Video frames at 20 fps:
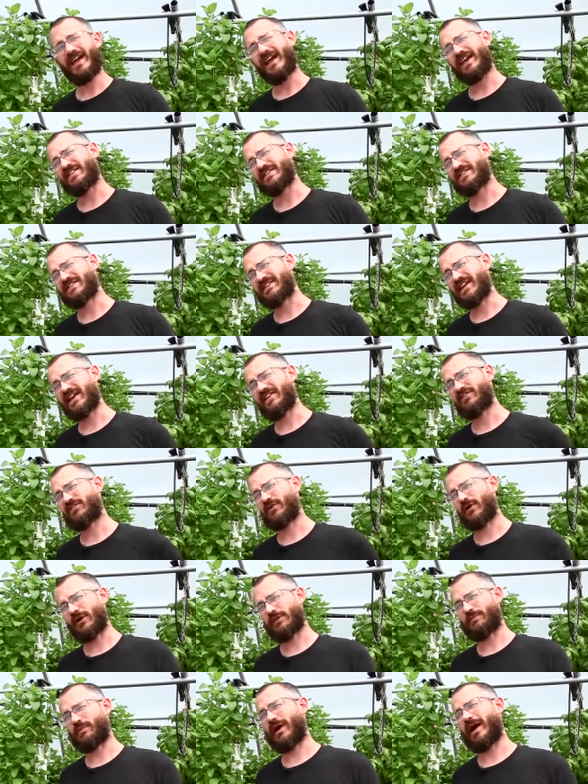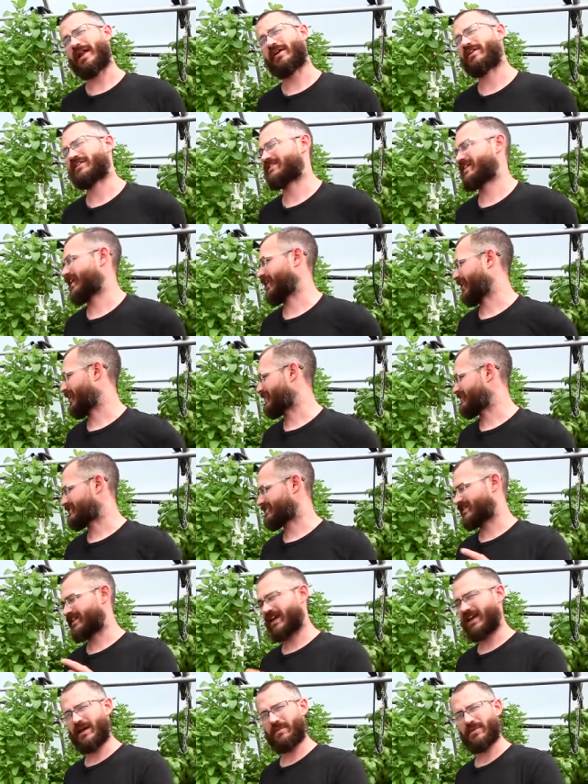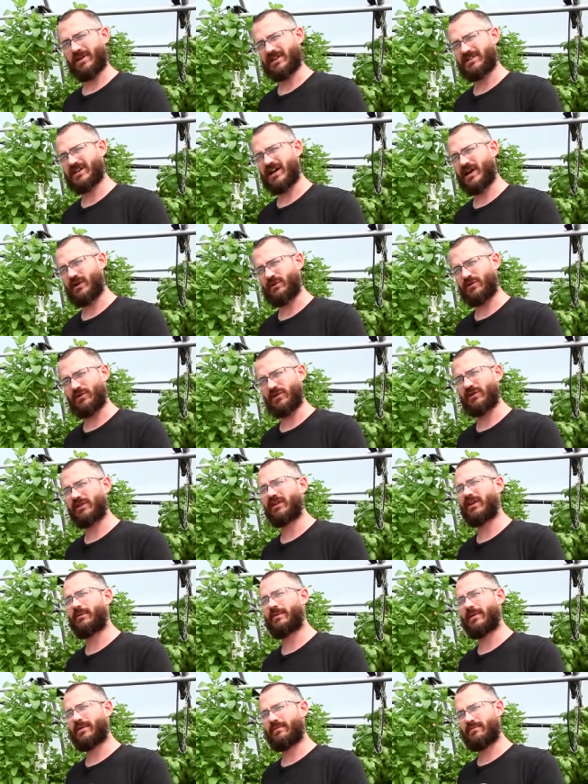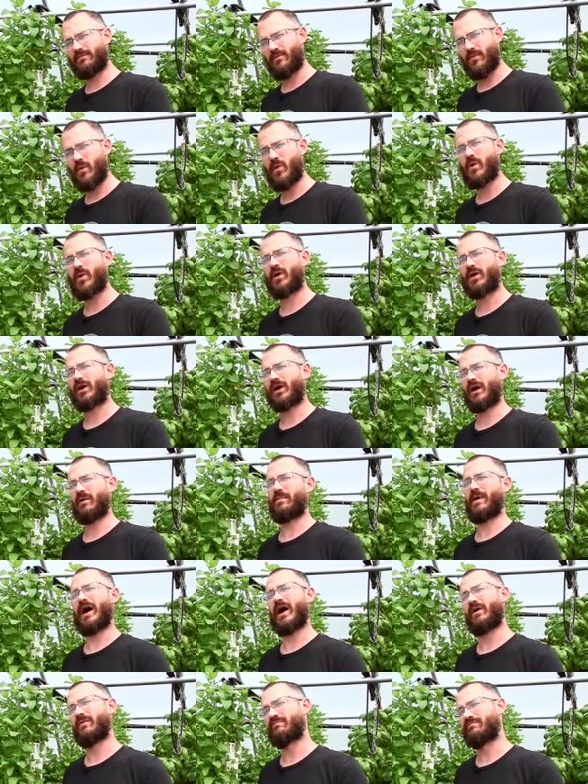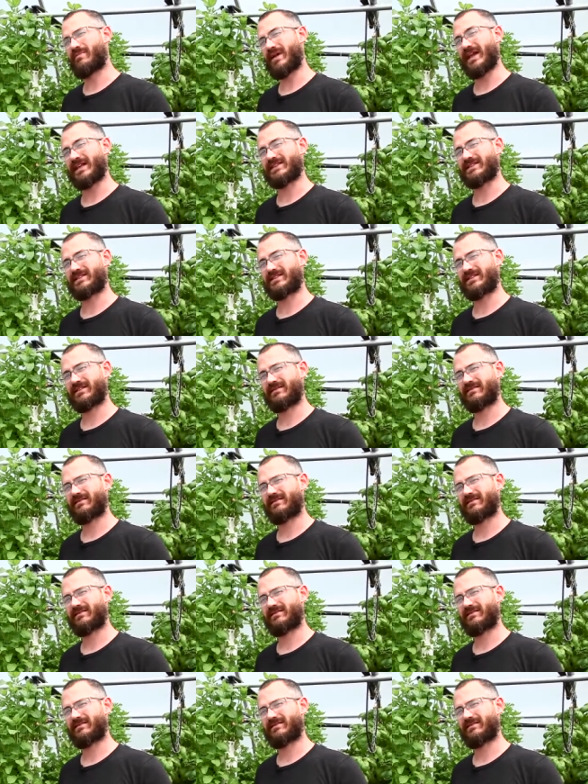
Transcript: Hey, this is Nate Storey with Bright Agrotech, and today I'm going to talk with you a little bit more about mint.